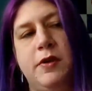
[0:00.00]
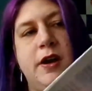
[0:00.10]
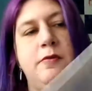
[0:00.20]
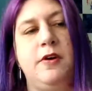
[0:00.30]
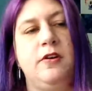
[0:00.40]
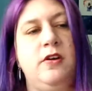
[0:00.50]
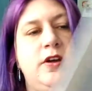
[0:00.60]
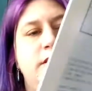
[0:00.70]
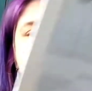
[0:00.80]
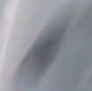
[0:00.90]
I work
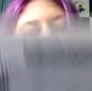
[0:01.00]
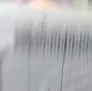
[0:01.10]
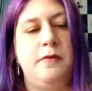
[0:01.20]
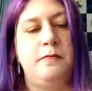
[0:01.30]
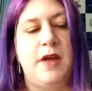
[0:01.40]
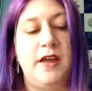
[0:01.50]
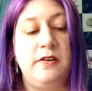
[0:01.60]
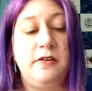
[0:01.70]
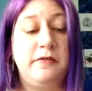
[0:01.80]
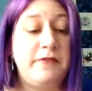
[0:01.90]
on. I don't
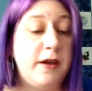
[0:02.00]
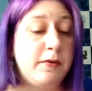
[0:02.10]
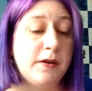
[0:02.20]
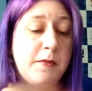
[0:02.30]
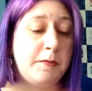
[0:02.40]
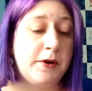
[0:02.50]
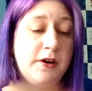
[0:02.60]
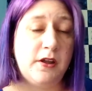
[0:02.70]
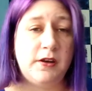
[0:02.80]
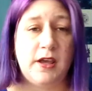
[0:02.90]
know what fabric I'm going to put it
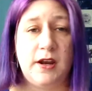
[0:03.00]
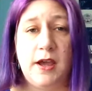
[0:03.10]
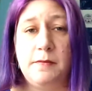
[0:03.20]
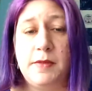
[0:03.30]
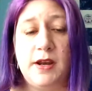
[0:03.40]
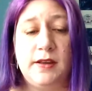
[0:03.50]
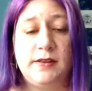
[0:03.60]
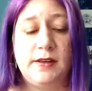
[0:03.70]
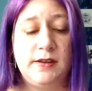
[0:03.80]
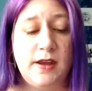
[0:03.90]
on yet. I'm going to
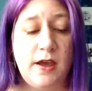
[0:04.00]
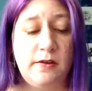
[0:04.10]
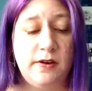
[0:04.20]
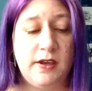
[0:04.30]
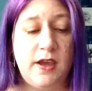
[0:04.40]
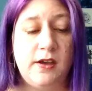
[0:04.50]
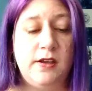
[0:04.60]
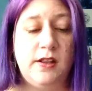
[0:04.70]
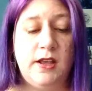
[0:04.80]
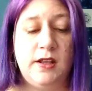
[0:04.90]
sit down and
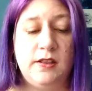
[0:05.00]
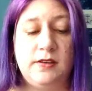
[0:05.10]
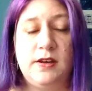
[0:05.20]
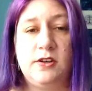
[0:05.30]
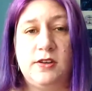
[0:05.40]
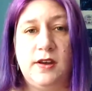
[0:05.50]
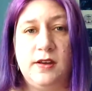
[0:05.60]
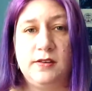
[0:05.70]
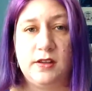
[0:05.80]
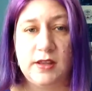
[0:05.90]
calculate the stitch
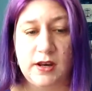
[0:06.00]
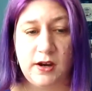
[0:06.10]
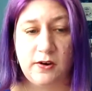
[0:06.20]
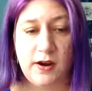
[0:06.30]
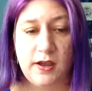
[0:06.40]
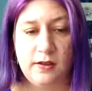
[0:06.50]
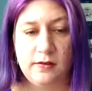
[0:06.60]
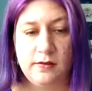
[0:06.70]
size on that area,